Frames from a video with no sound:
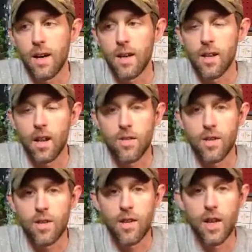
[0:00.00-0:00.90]
A lot of
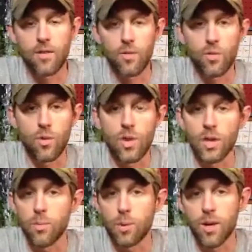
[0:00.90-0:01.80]
fish have
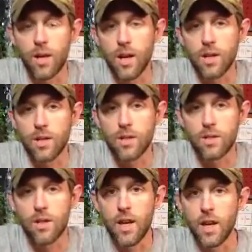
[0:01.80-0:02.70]
really pretty colors,
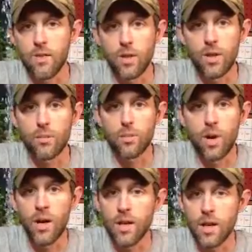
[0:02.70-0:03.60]
they have really
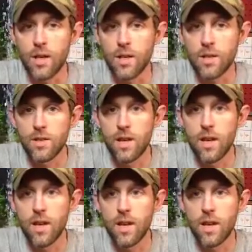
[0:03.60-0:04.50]
bright colors,
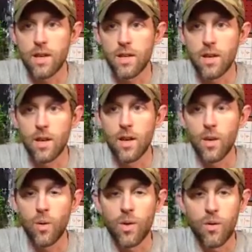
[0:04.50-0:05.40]
and
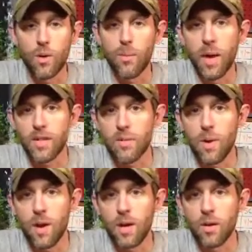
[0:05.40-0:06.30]
when they're in
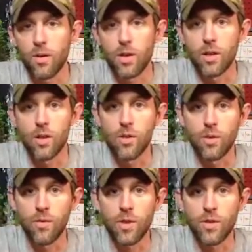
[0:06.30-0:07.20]
PetSmart or your local
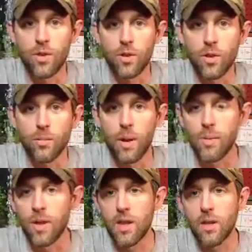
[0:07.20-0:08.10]
fish store,
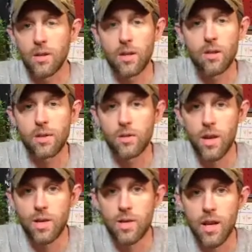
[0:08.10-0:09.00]
maybe they're a little
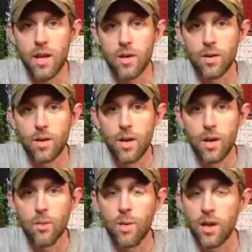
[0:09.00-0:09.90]
stressed out,
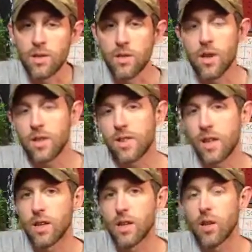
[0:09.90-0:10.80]
but as long as
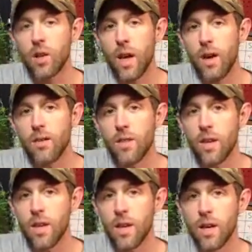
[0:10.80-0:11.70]
they look
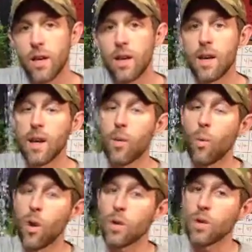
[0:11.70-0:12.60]
healthy,
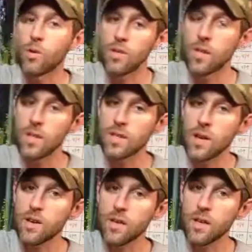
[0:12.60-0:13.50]
what you think is
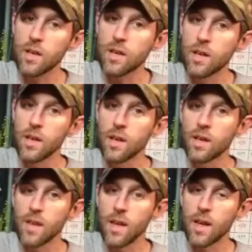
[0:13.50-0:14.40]
healthy,
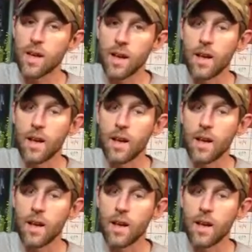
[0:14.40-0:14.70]
then